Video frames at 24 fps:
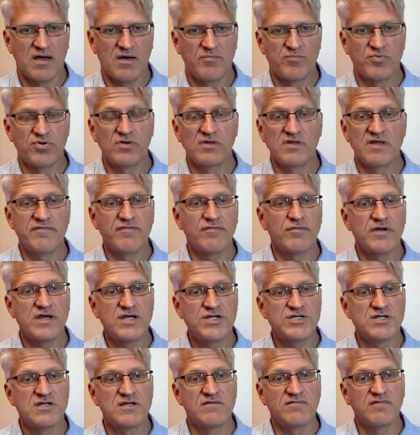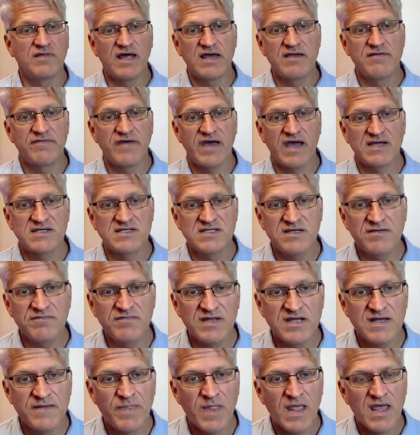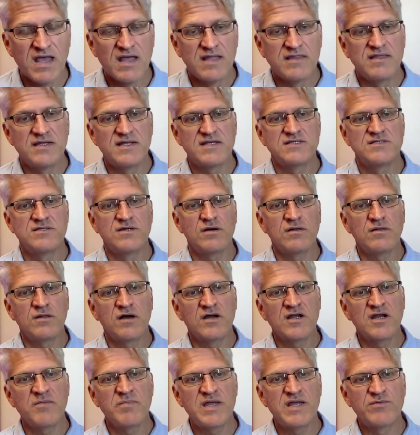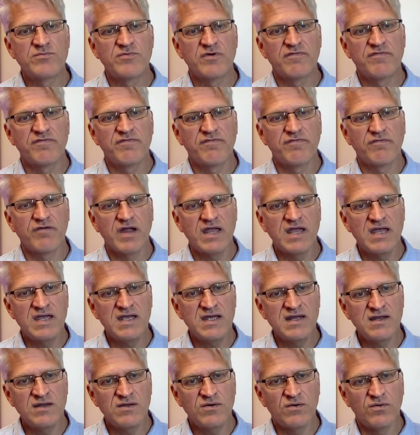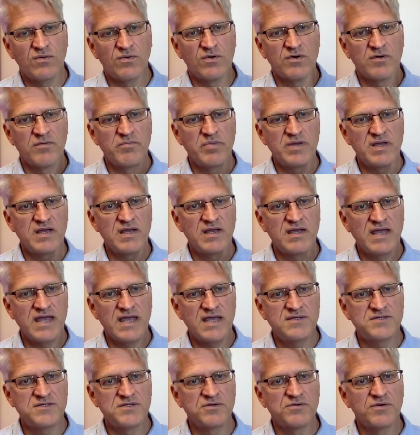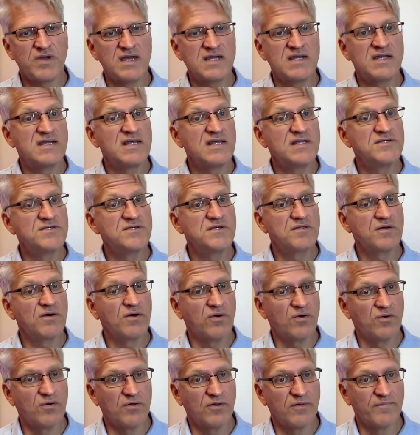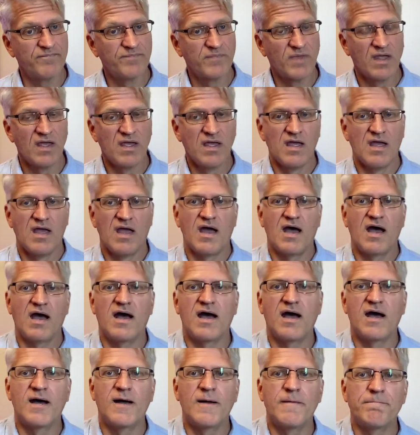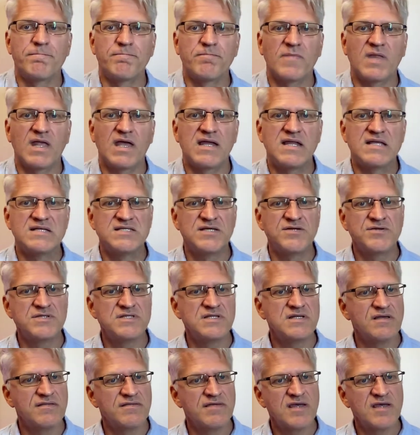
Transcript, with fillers: proliferation of life activity that is no longer being refrained or being integrated into the whole. And it's interesting to